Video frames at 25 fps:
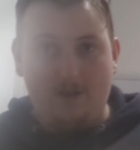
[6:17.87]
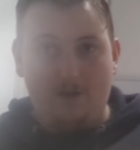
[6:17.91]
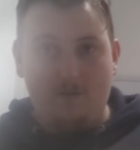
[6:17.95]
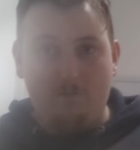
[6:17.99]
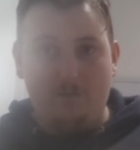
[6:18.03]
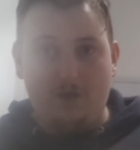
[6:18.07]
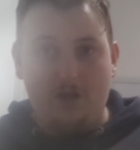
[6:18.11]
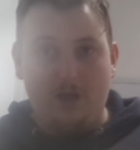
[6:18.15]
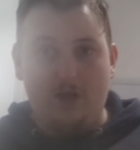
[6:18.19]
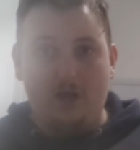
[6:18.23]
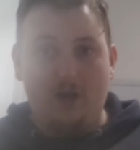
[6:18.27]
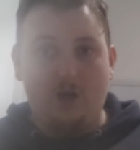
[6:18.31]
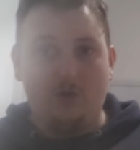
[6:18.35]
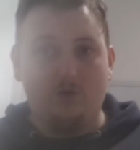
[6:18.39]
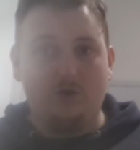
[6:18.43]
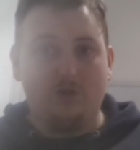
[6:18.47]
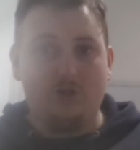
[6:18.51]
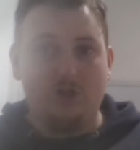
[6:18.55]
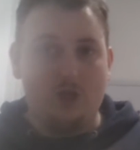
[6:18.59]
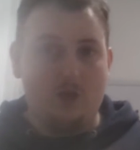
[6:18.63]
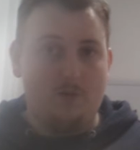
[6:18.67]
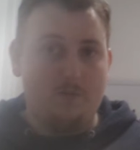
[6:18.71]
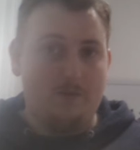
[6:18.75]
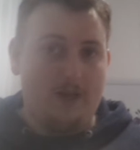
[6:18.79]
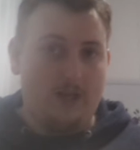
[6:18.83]
but 100
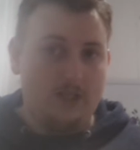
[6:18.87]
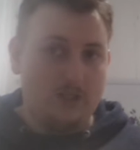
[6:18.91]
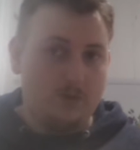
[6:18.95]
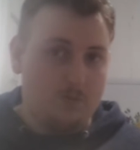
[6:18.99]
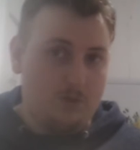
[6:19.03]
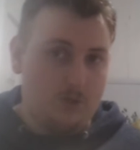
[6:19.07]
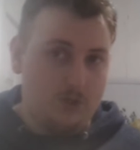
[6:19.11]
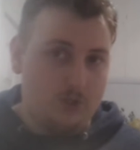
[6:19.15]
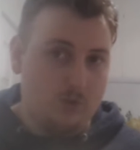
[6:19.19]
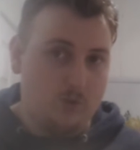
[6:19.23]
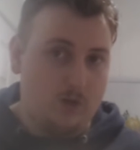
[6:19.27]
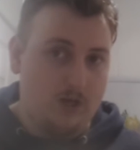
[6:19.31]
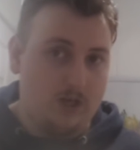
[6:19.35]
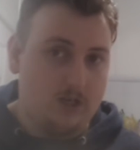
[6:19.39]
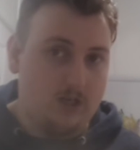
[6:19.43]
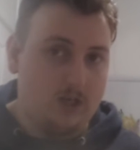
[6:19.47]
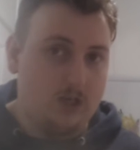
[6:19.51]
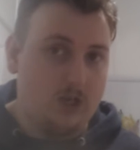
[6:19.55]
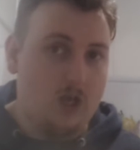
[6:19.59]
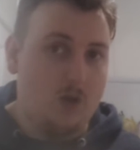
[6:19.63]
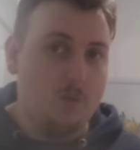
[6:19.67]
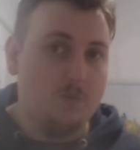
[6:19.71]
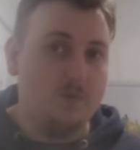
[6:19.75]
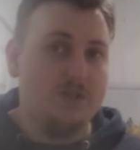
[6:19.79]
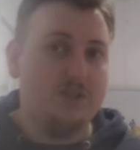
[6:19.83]
turbines per square
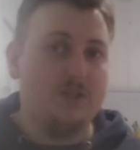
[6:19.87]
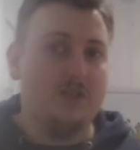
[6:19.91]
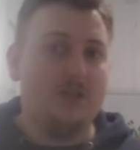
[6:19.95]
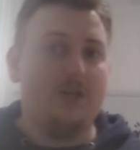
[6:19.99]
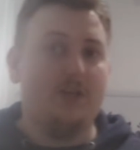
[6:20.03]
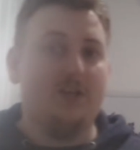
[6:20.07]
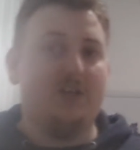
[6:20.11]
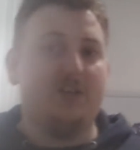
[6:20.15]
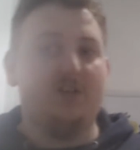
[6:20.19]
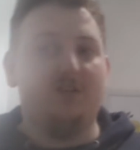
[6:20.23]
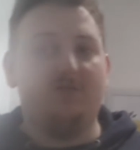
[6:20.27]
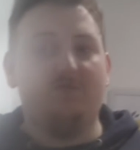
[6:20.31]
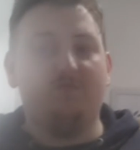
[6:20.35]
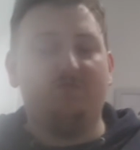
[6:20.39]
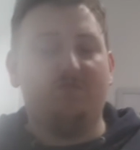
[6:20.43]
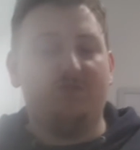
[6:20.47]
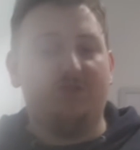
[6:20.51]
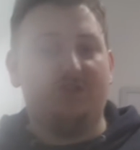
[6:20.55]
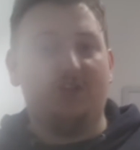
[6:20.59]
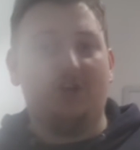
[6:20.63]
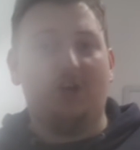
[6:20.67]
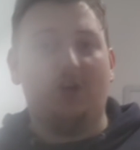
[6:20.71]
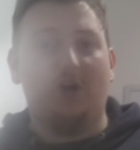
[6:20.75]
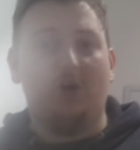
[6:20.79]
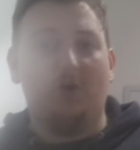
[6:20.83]
kilometre,
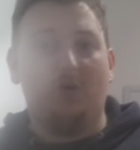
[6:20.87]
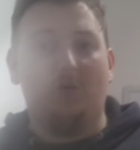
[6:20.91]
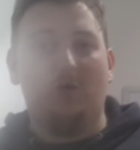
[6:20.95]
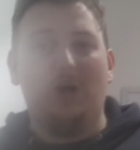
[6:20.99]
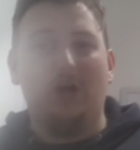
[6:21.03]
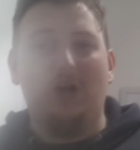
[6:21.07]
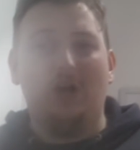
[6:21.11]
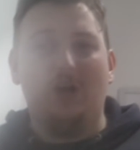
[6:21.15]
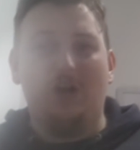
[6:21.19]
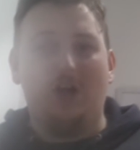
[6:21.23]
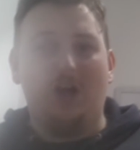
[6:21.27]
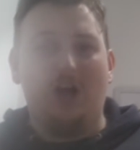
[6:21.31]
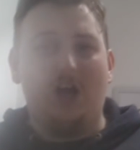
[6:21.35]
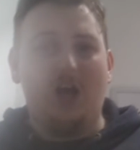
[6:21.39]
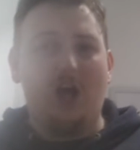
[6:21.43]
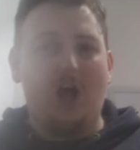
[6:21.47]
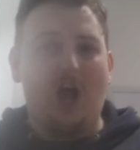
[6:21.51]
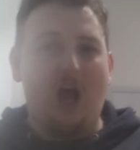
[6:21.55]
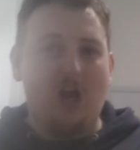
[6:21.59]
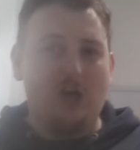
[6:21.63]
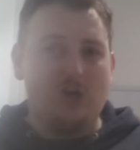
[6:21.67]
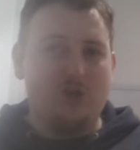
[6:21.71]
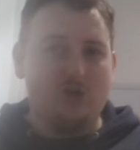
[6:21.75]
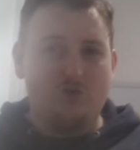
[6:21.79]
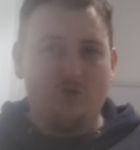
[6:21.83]
so
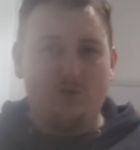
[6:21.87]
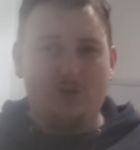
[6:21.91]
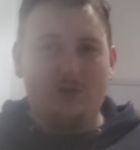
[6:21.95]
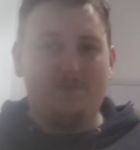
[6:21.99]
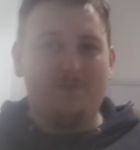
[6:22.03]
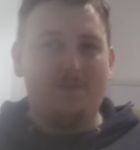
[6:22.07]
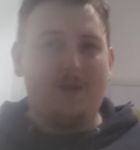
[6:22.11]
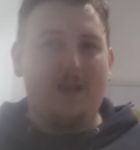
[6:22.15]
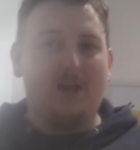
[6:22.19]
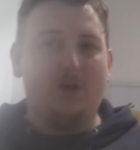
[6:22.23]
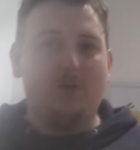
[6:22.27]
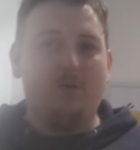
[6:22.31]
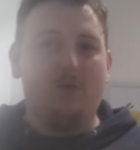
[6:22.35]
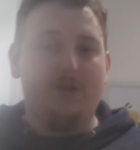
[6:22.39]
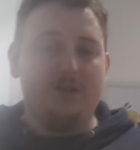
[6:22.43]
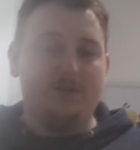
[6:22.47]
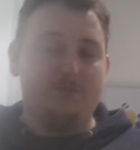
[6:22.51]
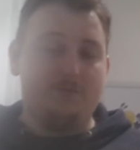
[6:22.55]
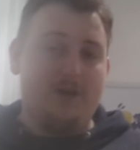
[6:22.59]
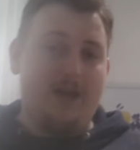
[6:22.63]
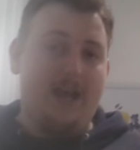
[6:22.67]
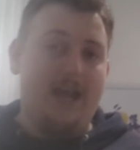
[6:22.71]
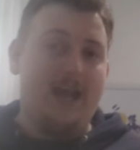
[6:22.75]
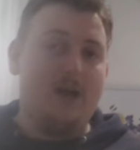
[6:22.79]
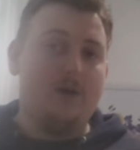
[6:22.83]
100 megawatts
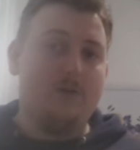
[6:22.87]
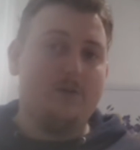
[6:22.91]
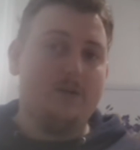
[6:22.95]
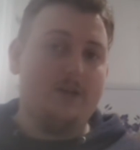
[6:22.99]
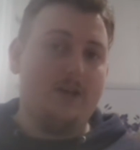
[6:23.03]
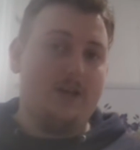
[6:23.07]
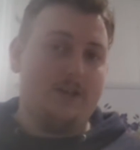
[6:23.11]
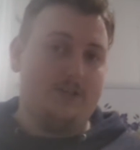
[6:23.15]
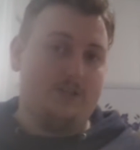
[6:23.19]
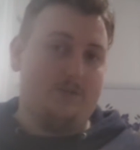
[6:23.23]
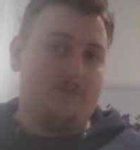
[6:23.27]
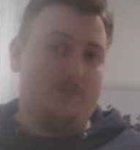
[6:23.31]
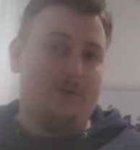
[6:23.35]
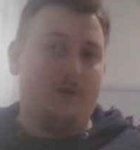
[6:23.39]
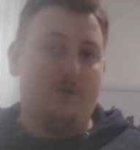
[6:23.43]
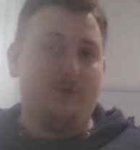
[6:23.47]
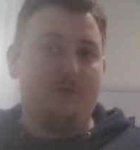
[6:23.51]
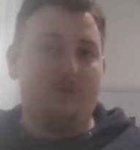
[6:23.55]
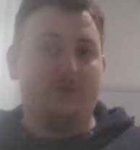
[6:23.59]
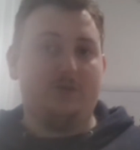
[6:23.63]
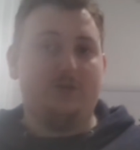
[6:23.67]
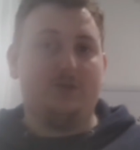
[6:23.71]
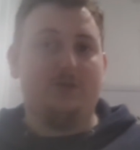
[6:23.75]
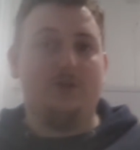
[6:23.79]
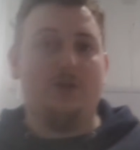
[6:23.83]
per hour as
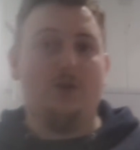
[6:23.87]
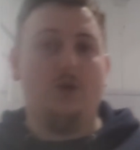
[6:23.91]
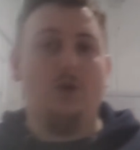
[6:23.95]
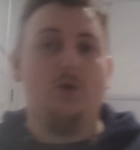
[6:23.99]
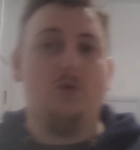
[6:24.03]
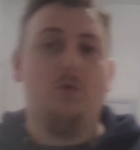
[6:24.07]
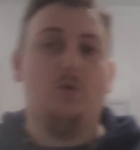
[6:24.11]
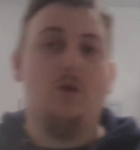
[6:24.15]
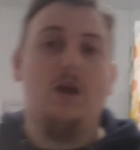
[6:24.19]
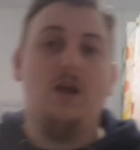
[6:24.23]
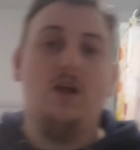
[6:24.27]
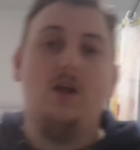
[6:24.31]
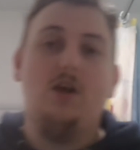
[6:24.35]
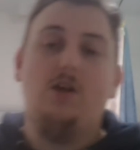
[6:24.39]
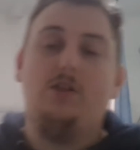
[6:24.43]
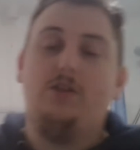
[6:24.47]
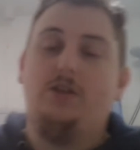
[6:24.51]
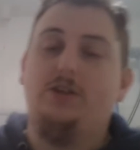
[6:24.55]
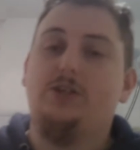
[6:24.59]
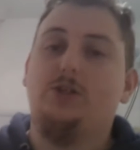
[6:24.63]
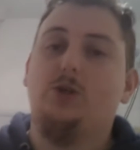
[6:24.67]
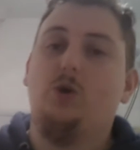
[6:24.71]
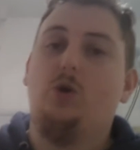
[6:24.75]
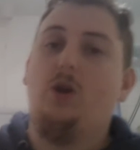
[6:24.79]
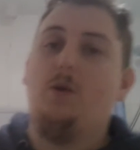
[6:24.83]
opposed to
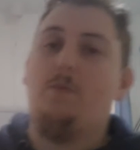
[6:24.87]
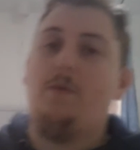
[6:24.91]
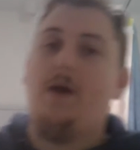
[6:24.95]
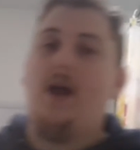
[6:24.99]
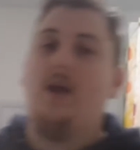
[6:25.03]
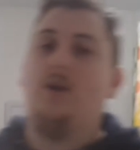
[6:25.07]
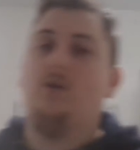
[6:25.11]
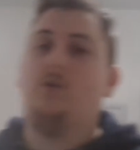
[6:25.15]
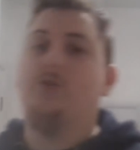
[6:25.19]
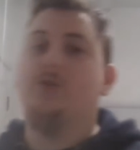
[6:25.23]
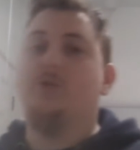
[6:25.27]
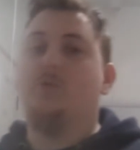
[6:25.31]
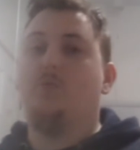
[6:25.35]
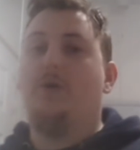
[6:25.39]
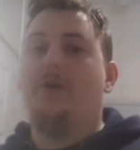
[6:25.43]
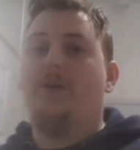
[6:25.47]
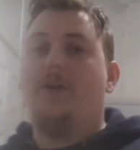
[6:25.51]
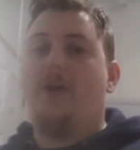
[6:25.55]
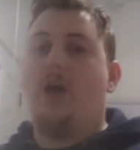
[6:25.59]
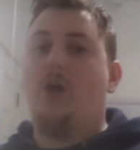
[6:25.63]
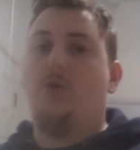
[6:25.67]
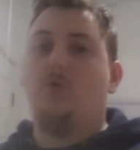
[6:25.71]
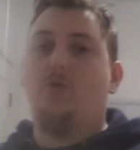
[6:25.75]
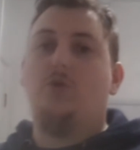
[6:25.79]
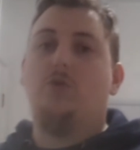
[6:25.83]
the solar panels
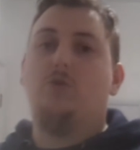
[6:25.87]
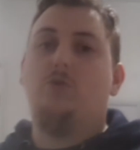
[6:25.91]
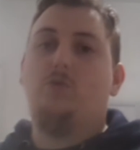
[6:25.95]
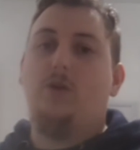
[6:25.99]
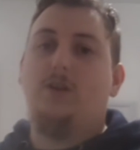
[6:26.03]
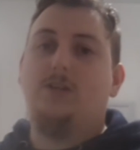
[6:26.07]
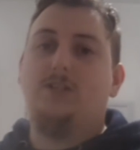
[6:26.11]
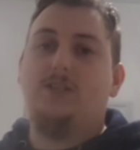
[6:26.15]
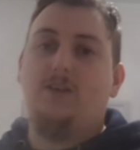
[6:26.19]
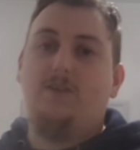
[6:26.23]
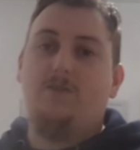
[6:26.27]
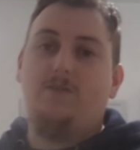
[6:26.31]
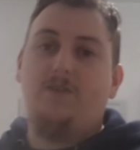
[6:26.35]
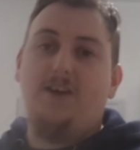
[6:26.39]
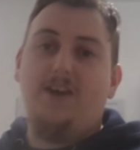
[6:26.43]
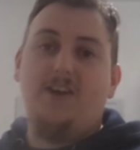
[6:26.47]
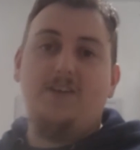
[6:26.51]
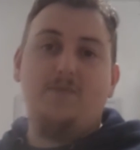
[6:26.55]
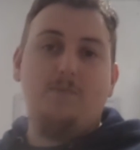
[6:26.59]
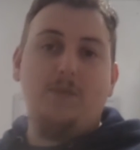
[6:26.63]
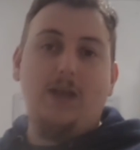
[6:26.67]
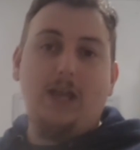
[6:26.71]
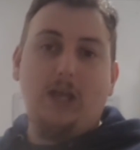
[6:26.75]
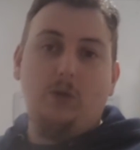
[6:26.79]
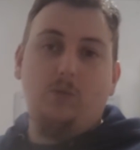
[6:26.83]

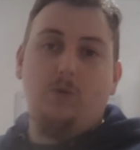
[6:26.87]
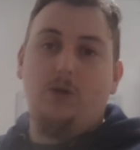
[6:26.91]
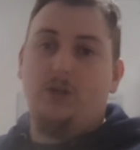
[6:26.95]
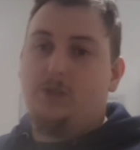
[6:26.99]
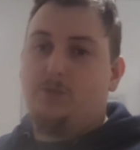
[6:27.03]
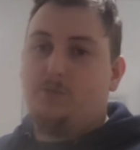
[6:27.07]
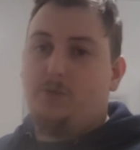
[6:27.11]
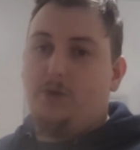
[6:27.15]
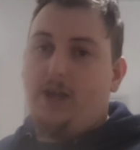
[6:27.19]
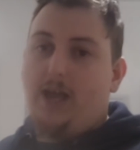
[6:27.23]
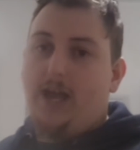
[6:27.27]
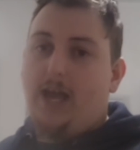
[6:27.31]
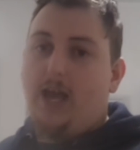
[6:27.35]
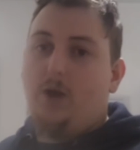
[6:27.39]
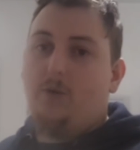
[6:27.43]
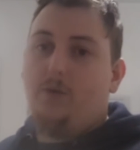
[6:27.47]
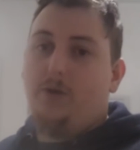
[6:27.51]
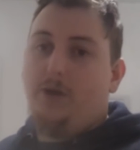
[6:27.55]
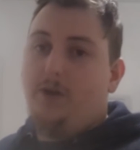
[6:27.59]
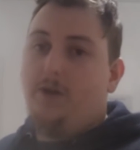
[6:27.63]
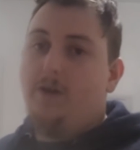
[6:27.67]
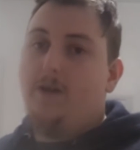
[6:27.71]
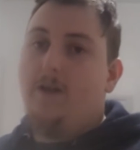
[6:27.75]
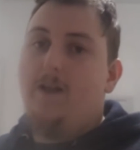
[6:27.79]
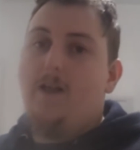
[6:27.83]
125 megawatts per
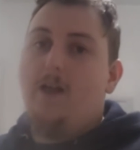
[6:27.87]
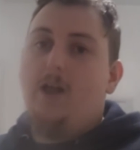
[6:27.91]
hour.